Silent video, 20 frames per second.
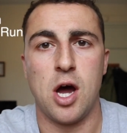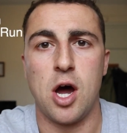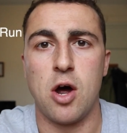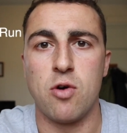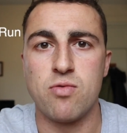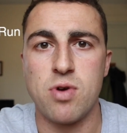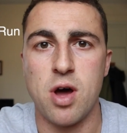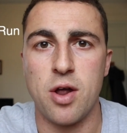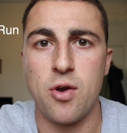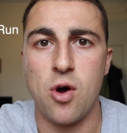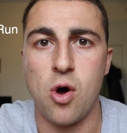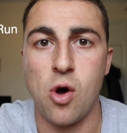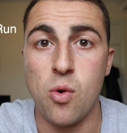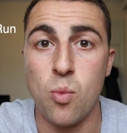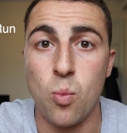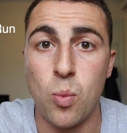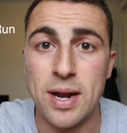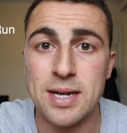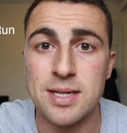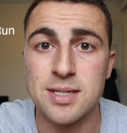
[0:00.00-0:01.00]
a run
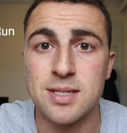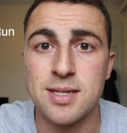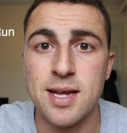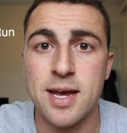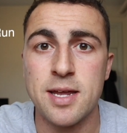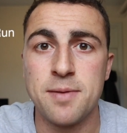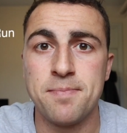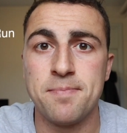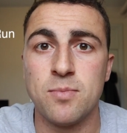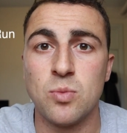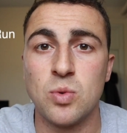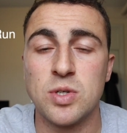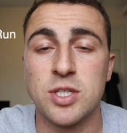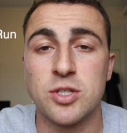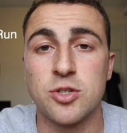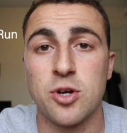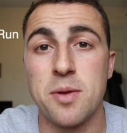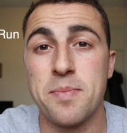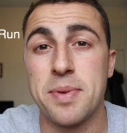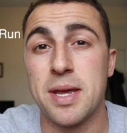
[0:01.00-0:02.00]
on Wednesday, which is
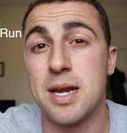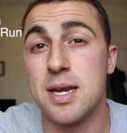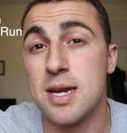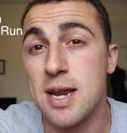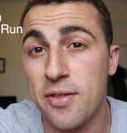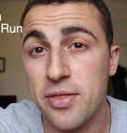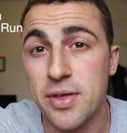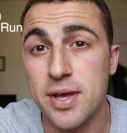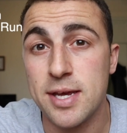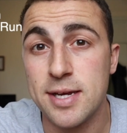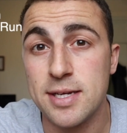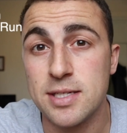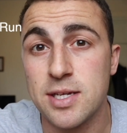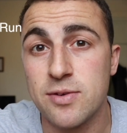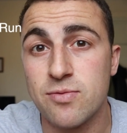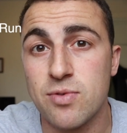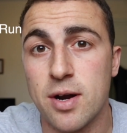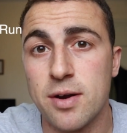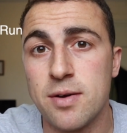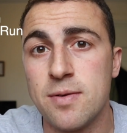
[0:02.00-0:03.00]
going to be another
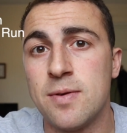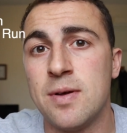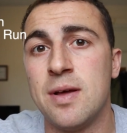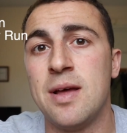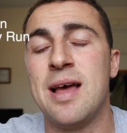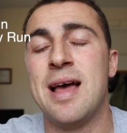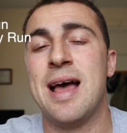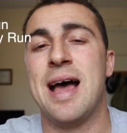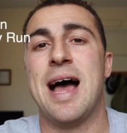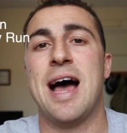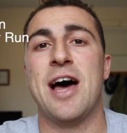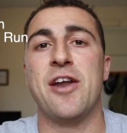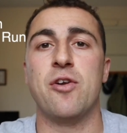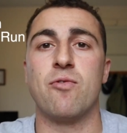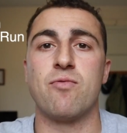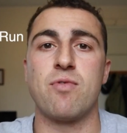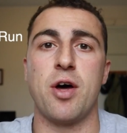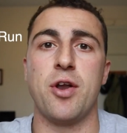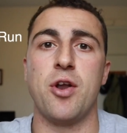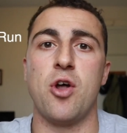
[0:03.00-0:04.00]
easy run, and a
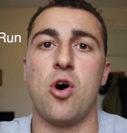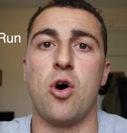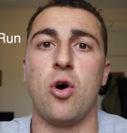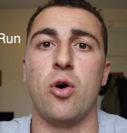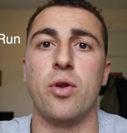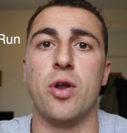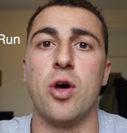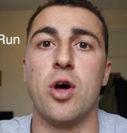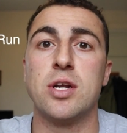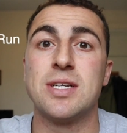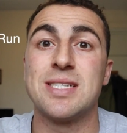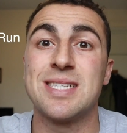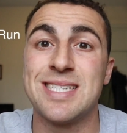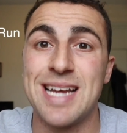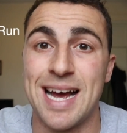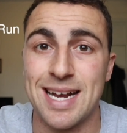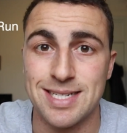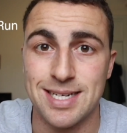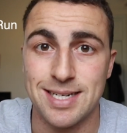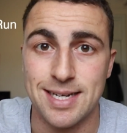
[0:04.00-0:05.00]
run on
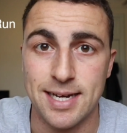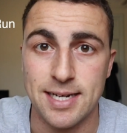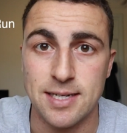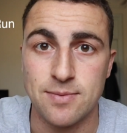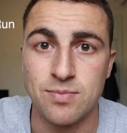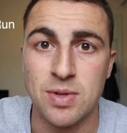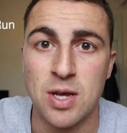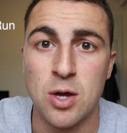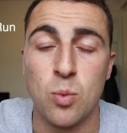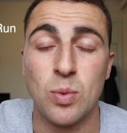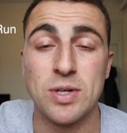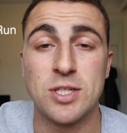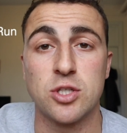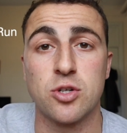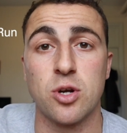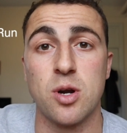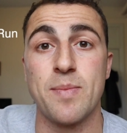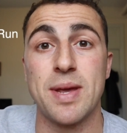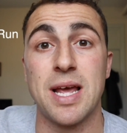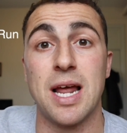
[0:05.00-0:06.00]
Saturday, which is
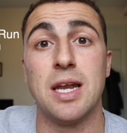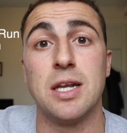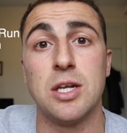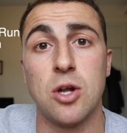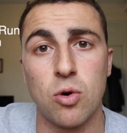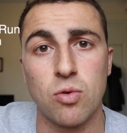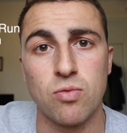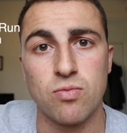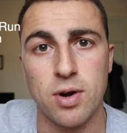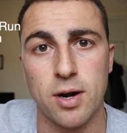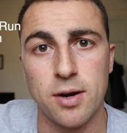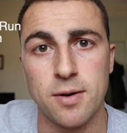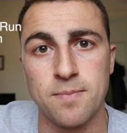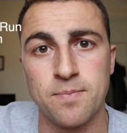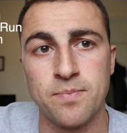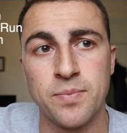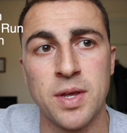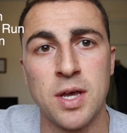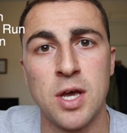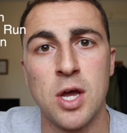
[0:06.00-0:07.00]
going to be a long run.
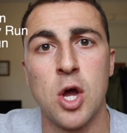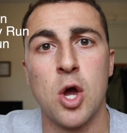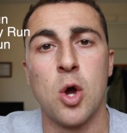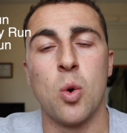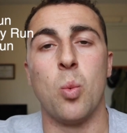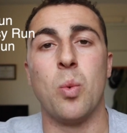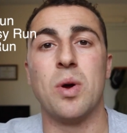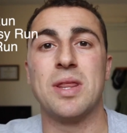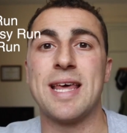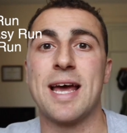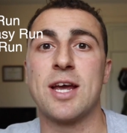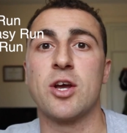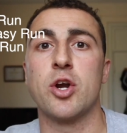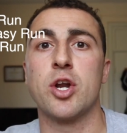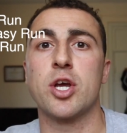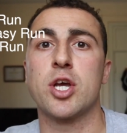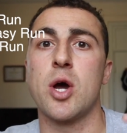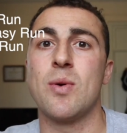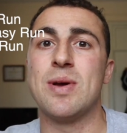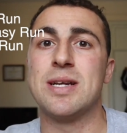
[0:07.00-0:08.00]
We're then going
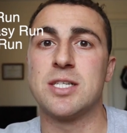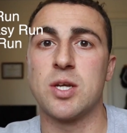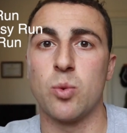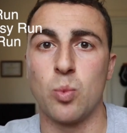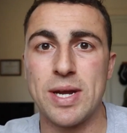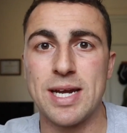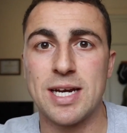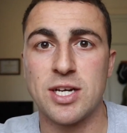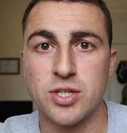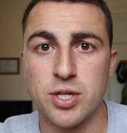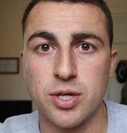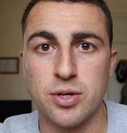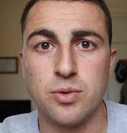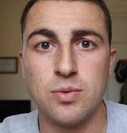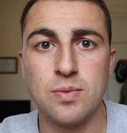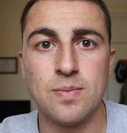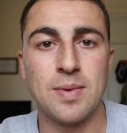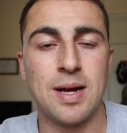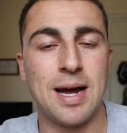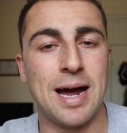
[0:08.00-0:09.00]
to go into week
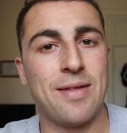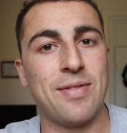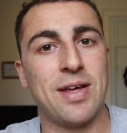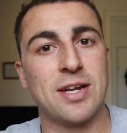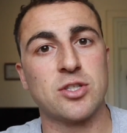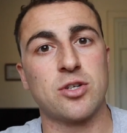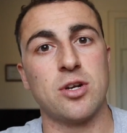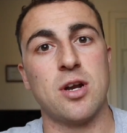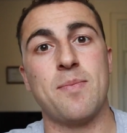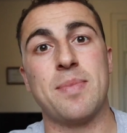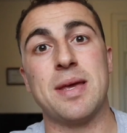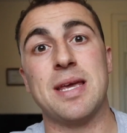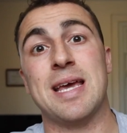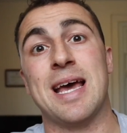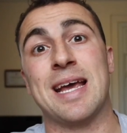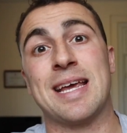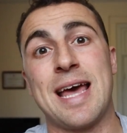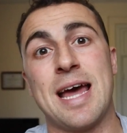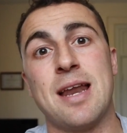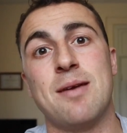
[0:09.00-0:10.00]
two, and that's going to be,
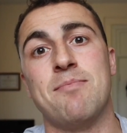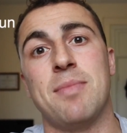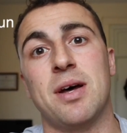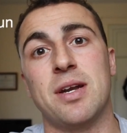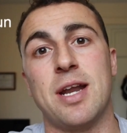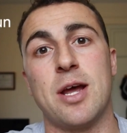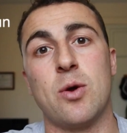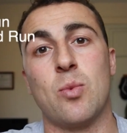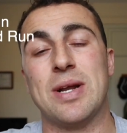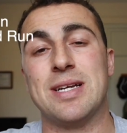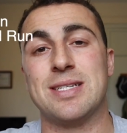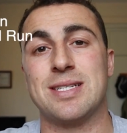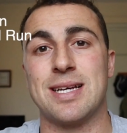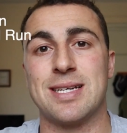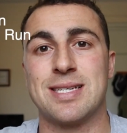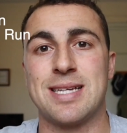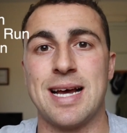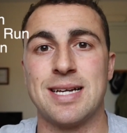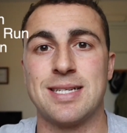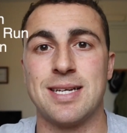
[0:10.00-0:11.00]
again, Monday, Wednesday,
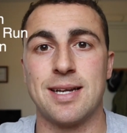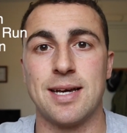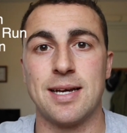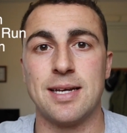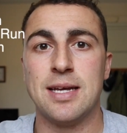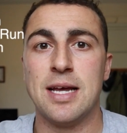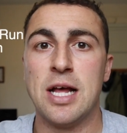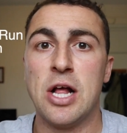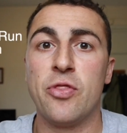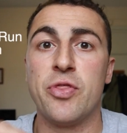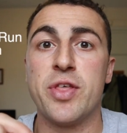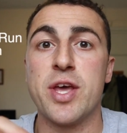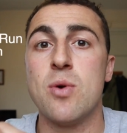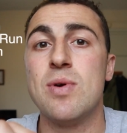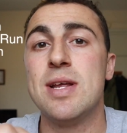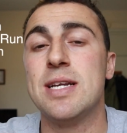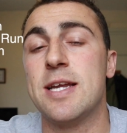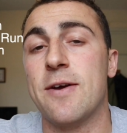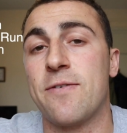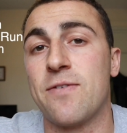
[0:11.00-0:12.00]
Saturday. The
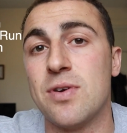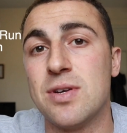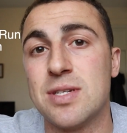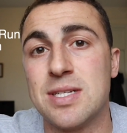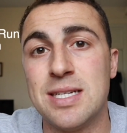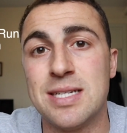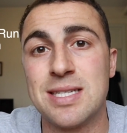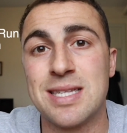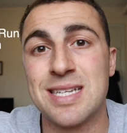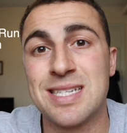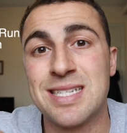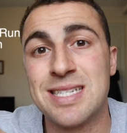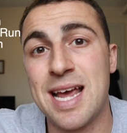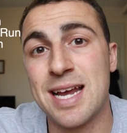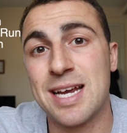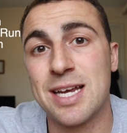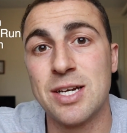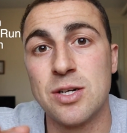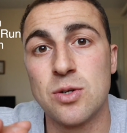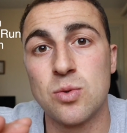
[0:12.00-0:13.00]
only difference is the
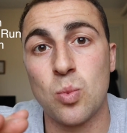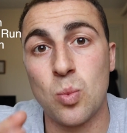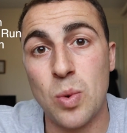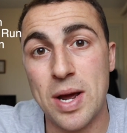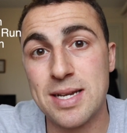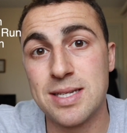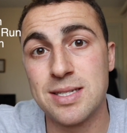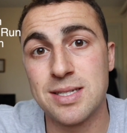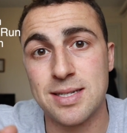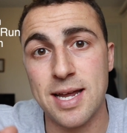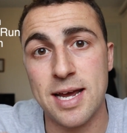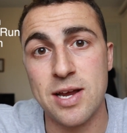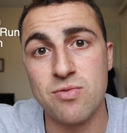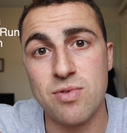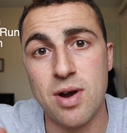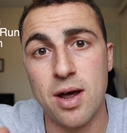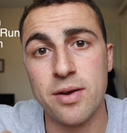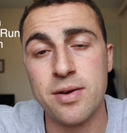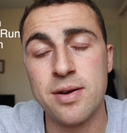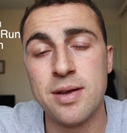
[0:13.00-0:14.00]
second Wednesday
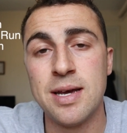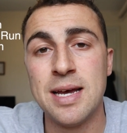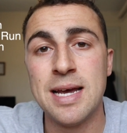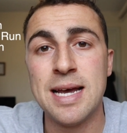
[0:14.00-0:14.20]
run